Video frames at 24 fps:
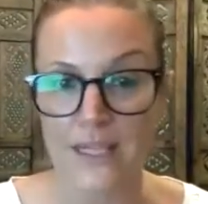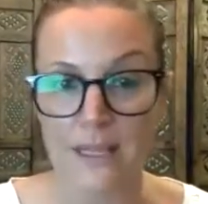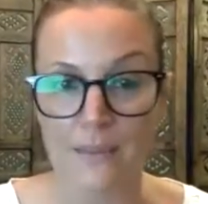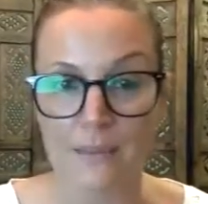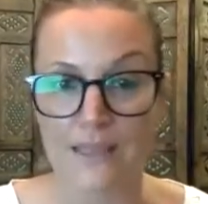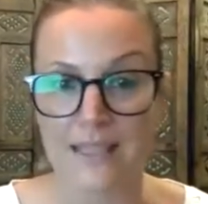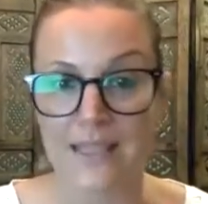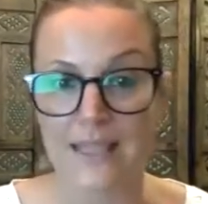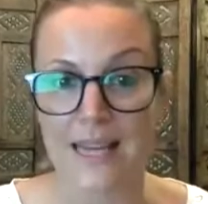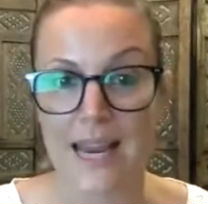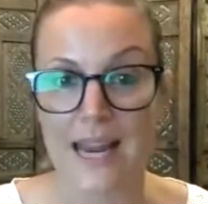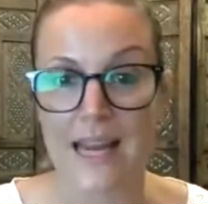
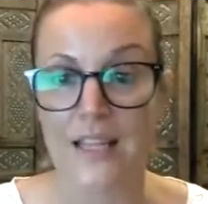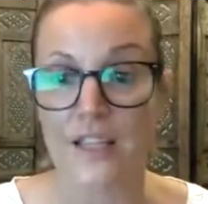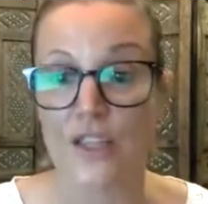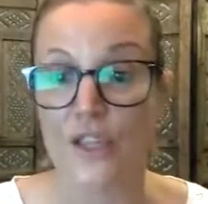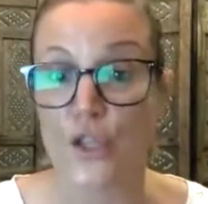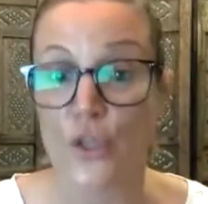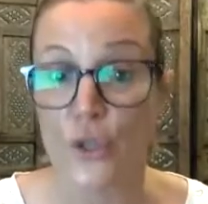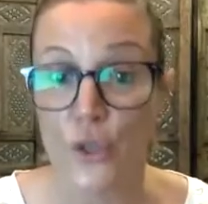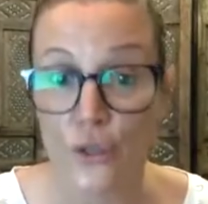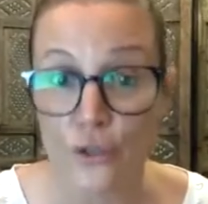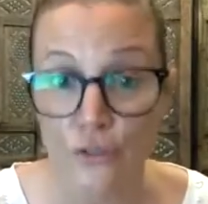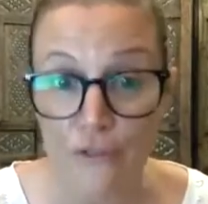mistakes
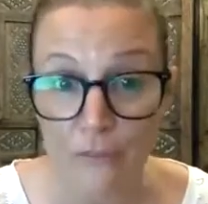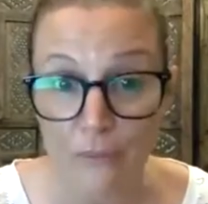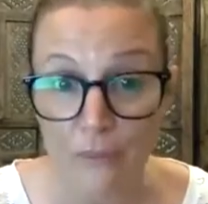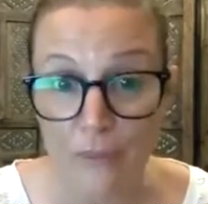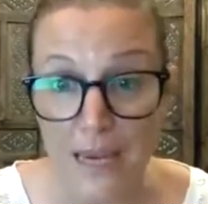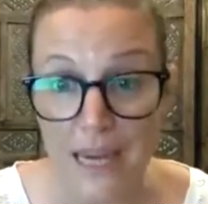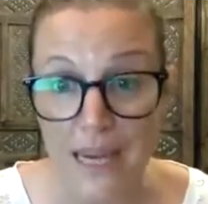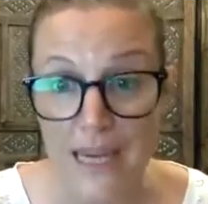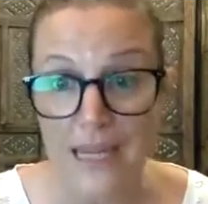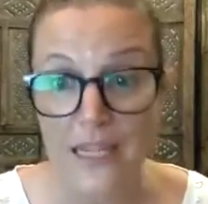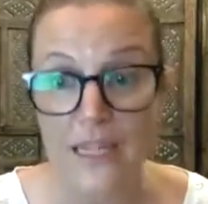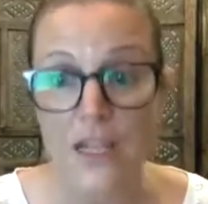you've
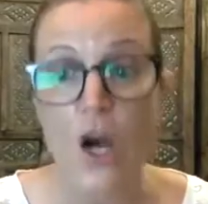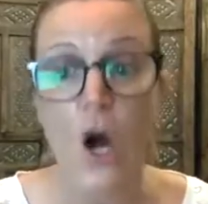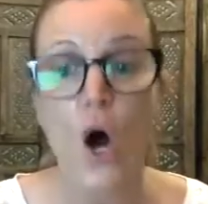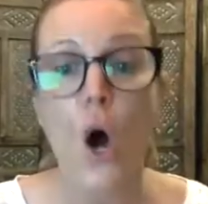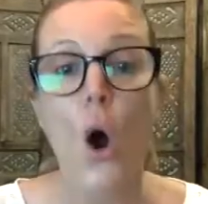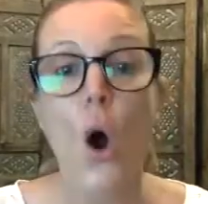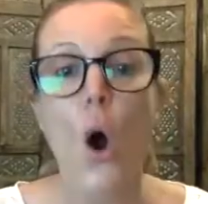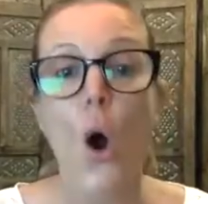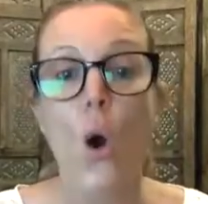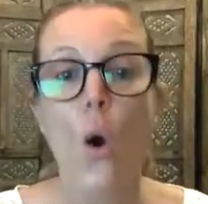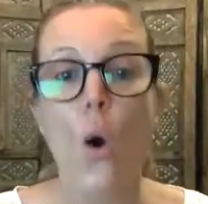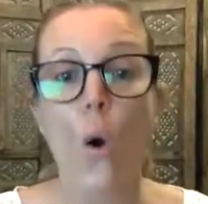made,
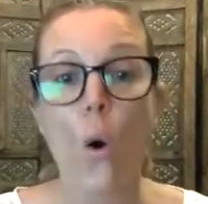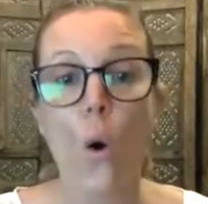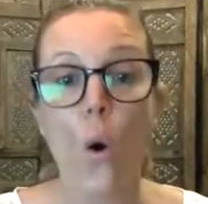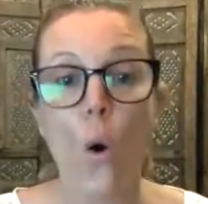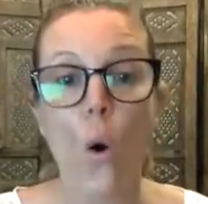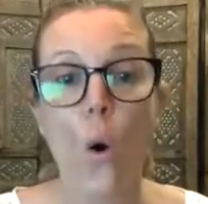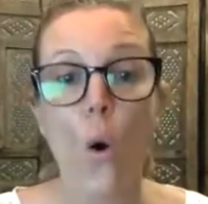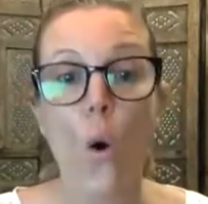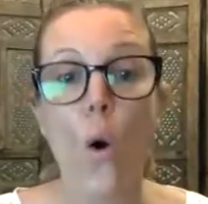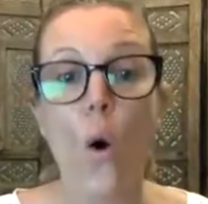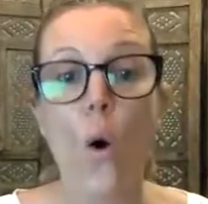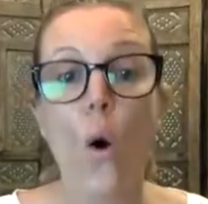
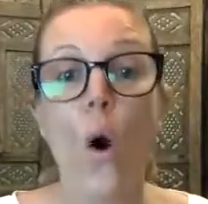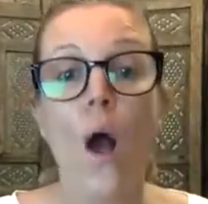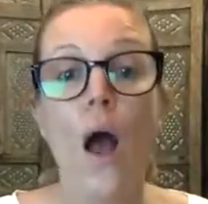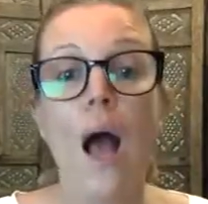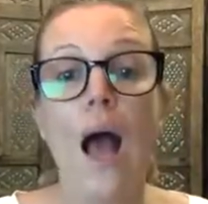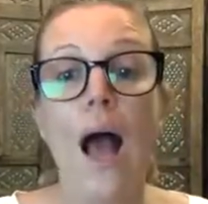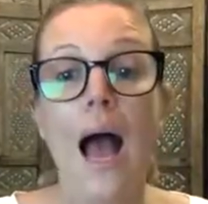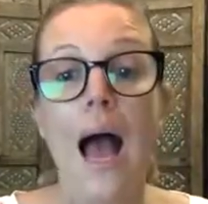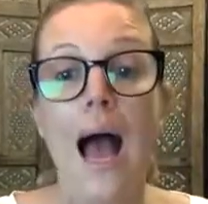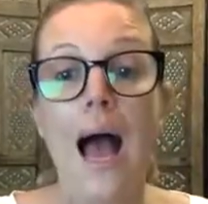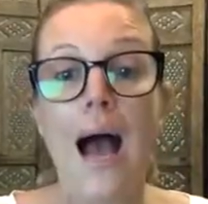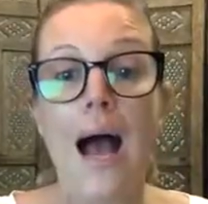or
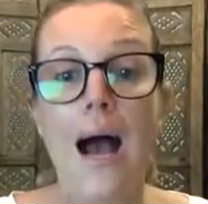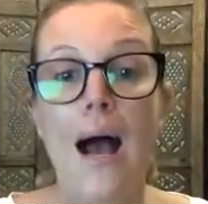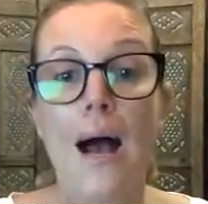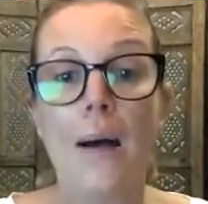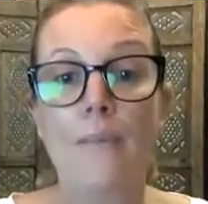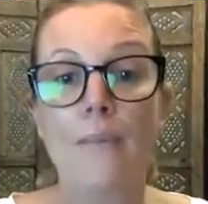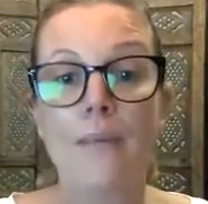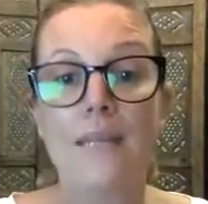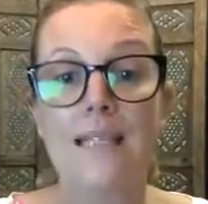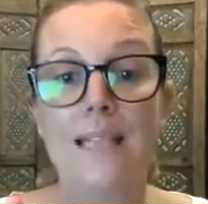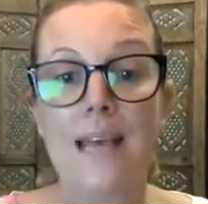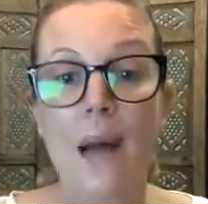
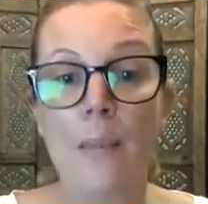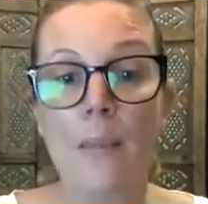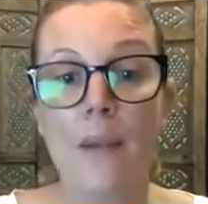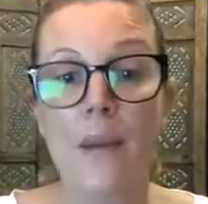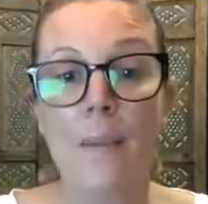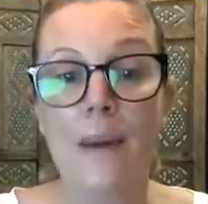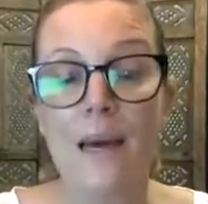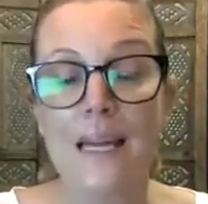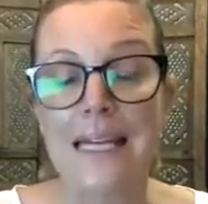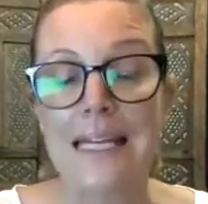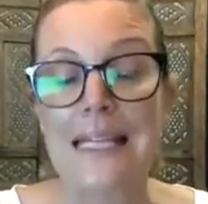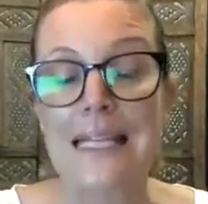tell me
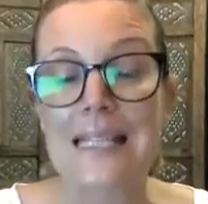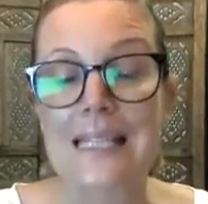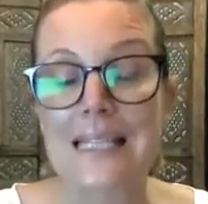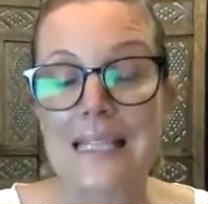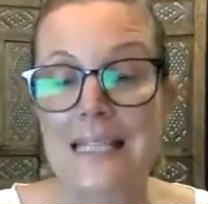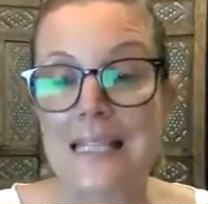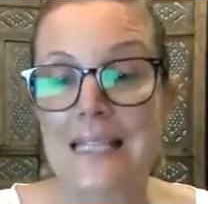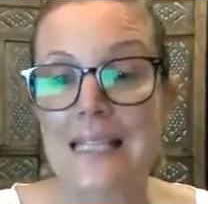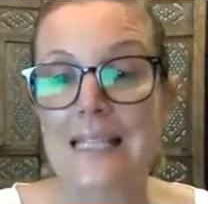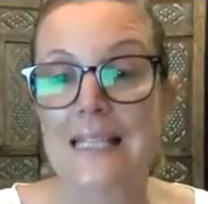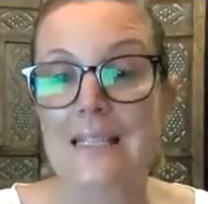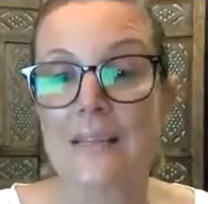about
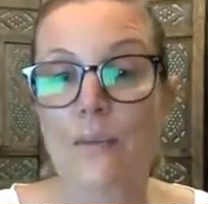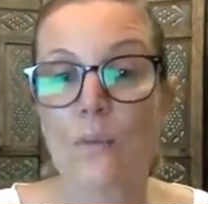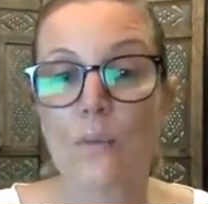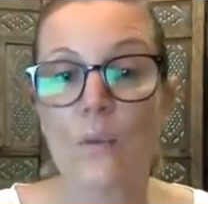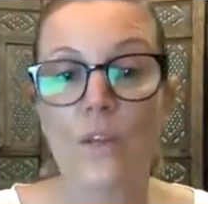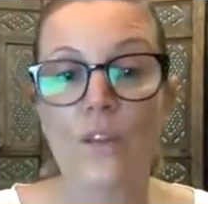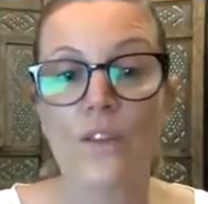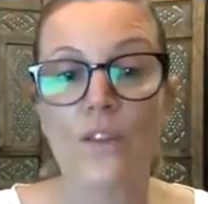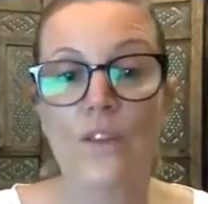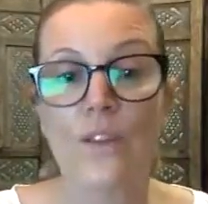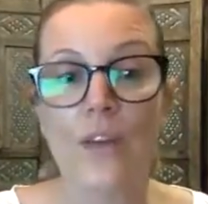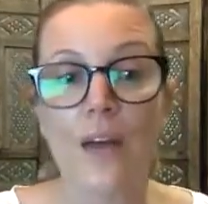incidents
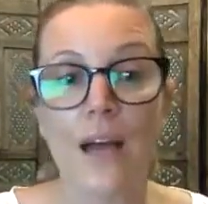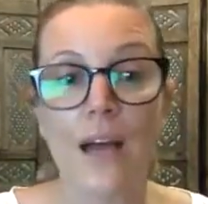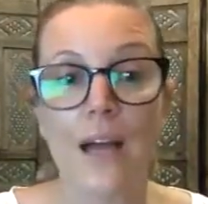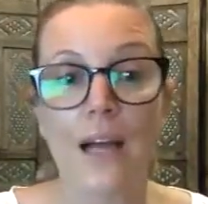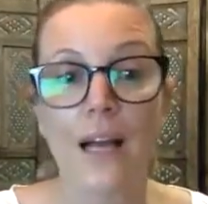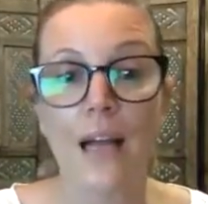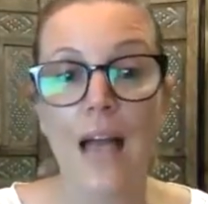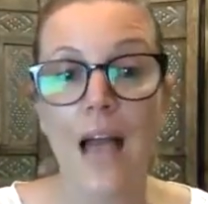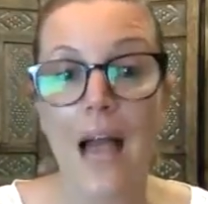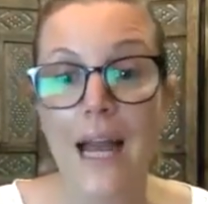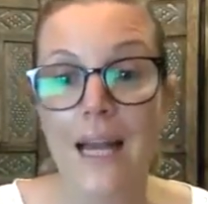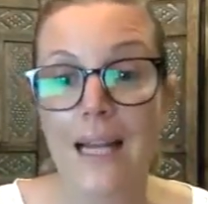with
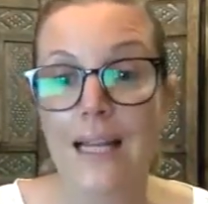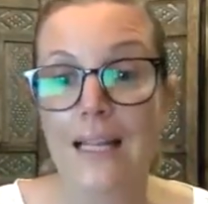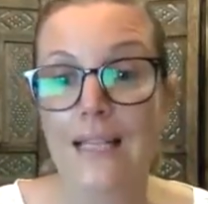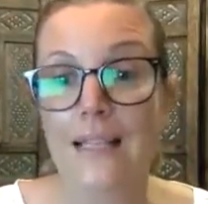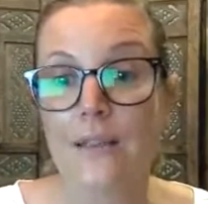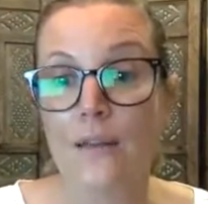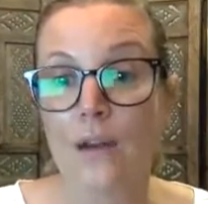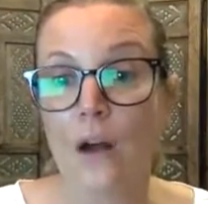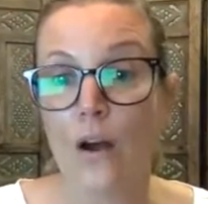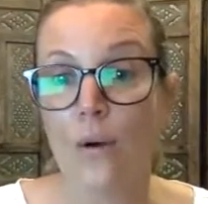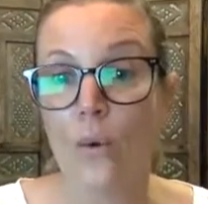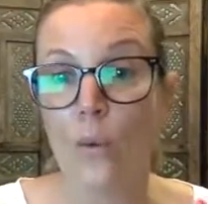clients
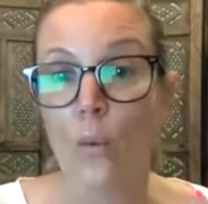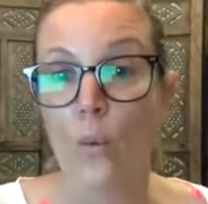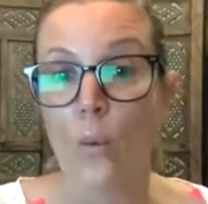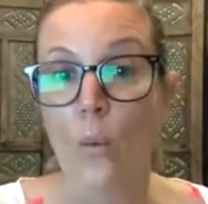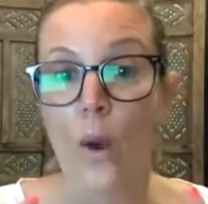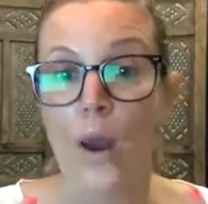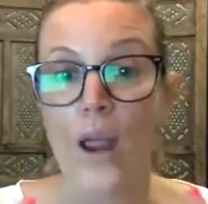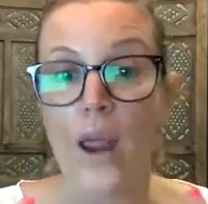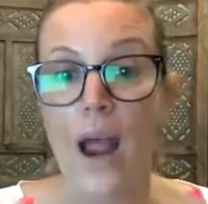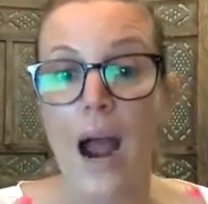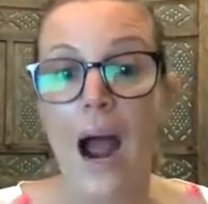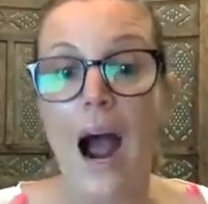
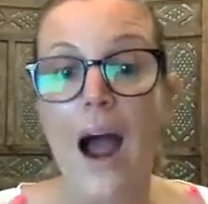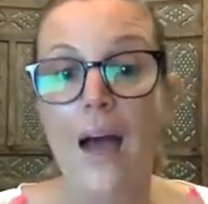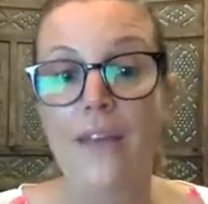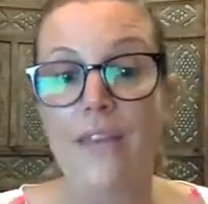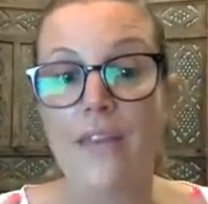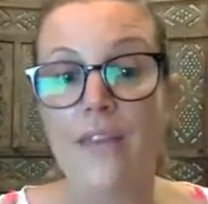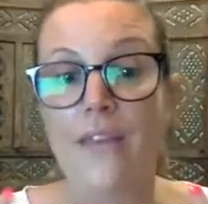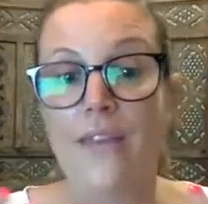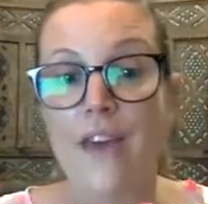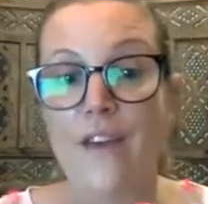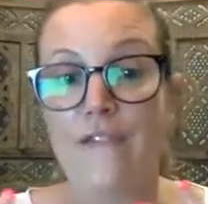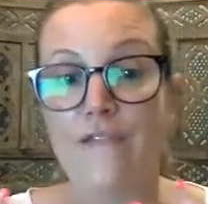where
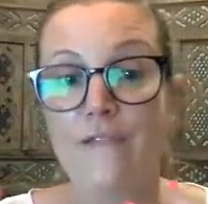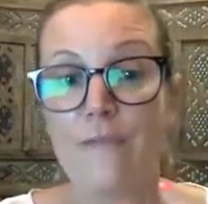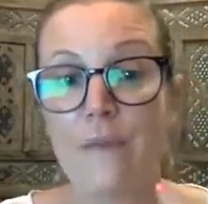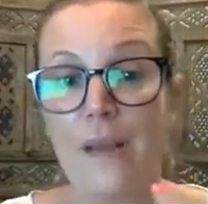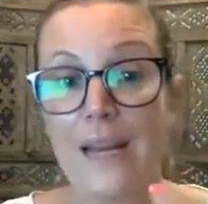either they've